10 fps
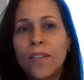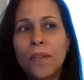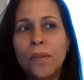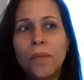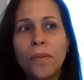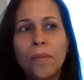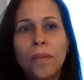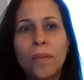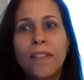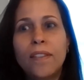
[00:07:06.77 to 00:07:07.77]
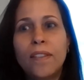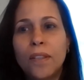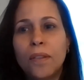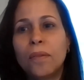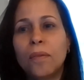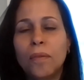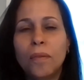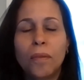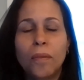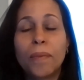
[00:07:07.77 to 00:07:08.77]
in this new
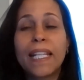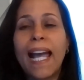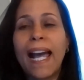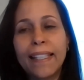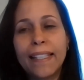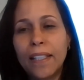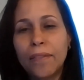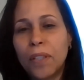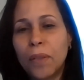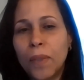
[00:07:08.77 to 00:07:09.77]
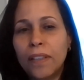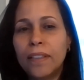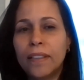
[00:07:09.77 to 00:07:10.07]
reality, if you will,